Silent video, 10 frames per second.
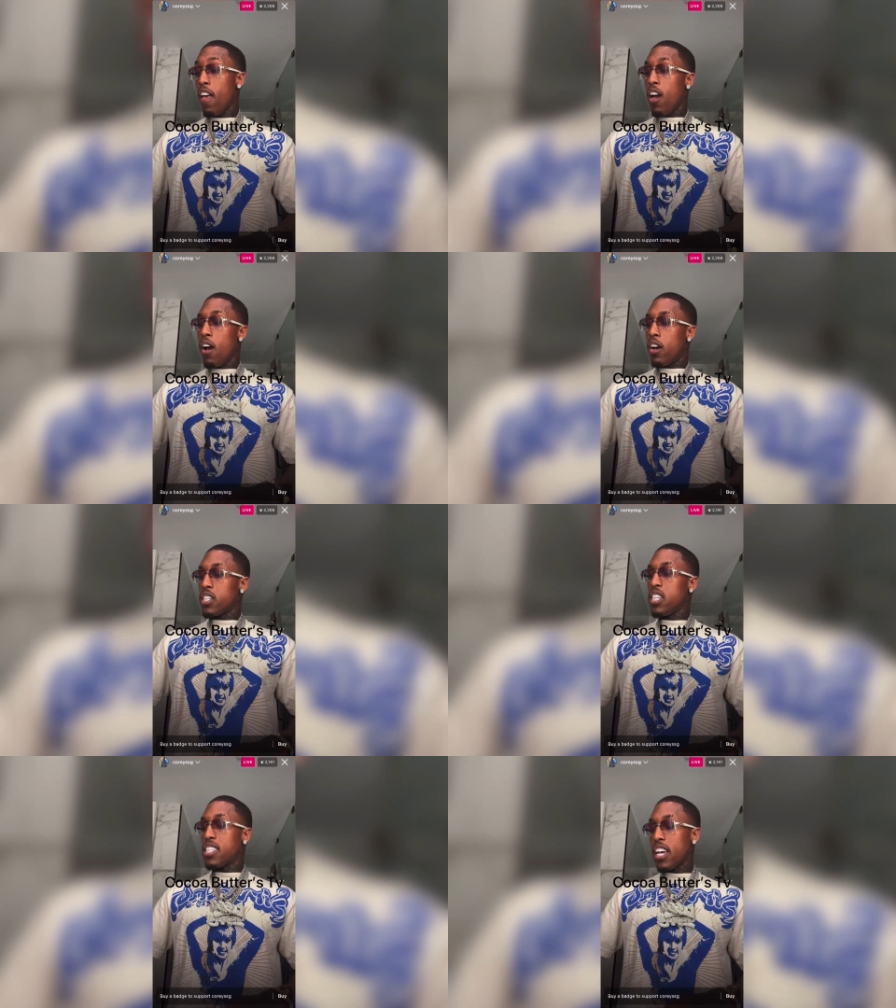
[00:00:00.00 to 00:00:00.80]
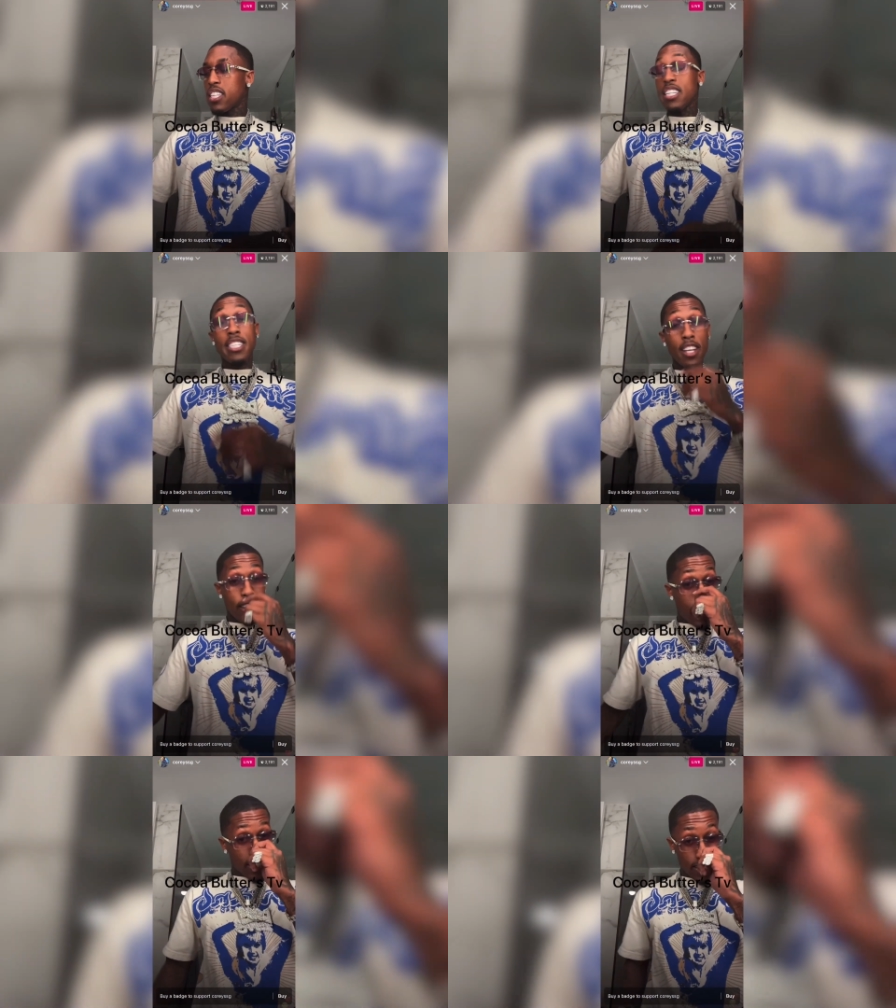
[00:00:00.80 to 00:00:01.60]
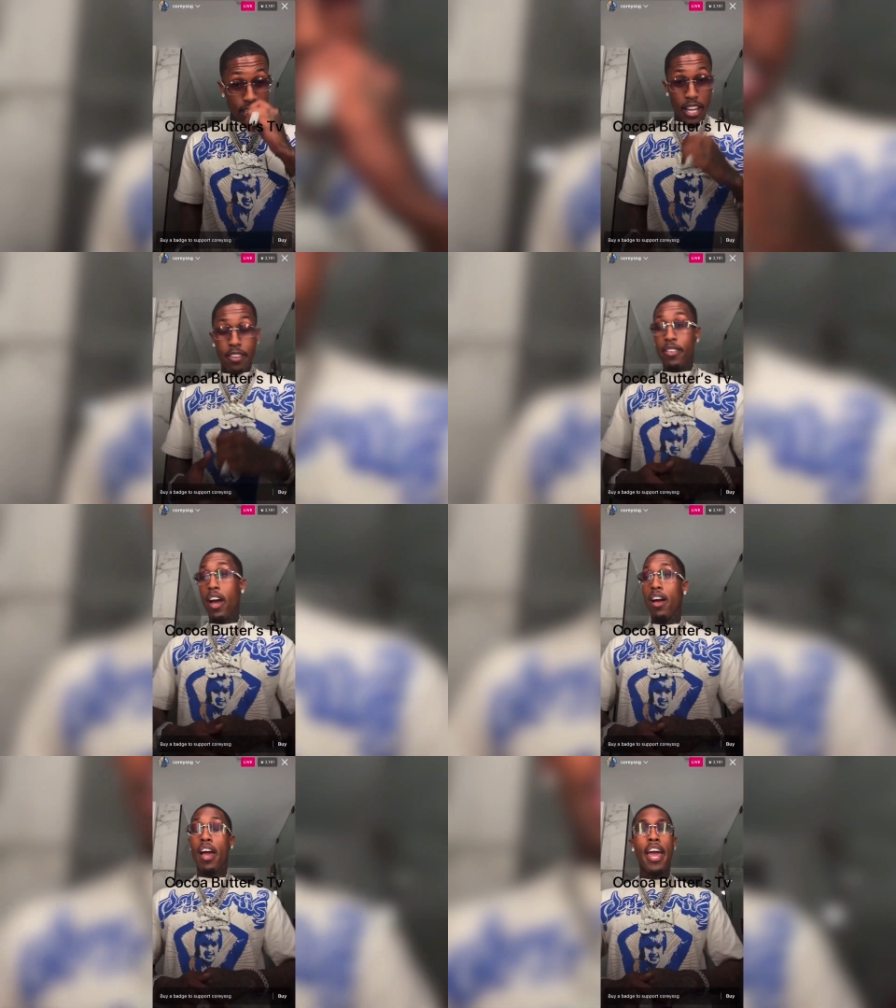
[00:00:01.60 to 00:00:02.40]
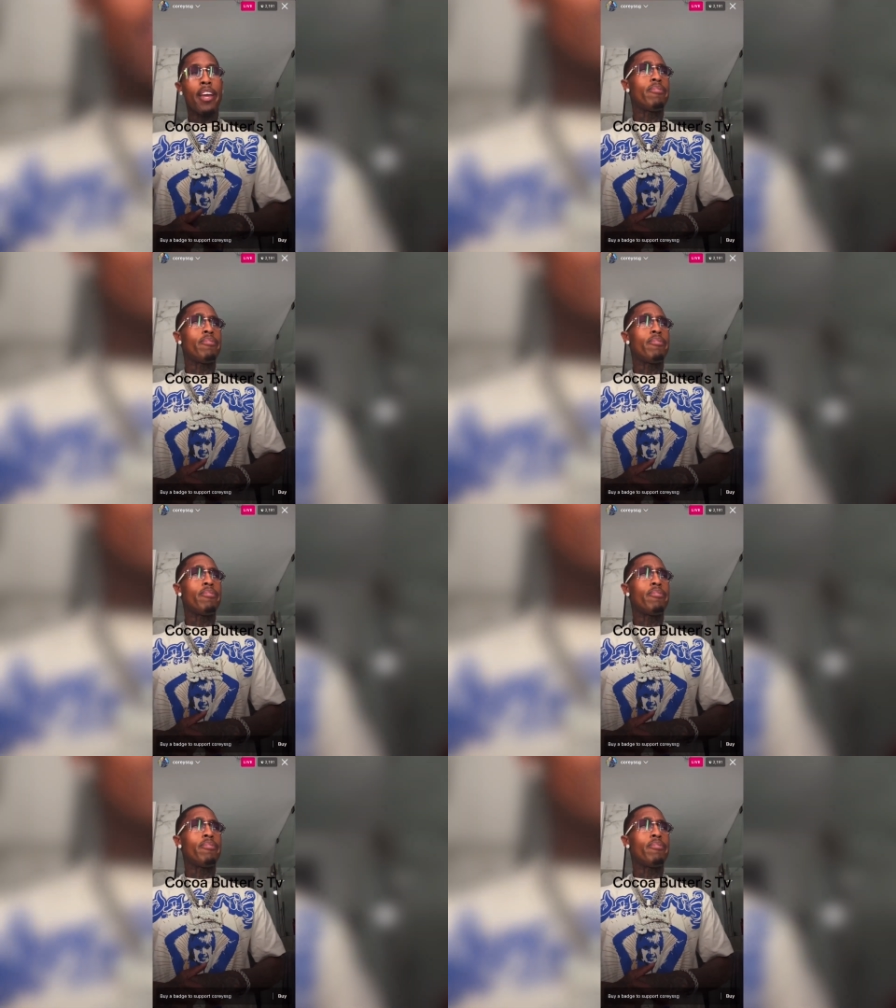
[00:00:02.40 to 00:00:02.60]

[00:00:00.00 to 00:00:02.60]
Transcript: She texted and tell her that. She say, hey,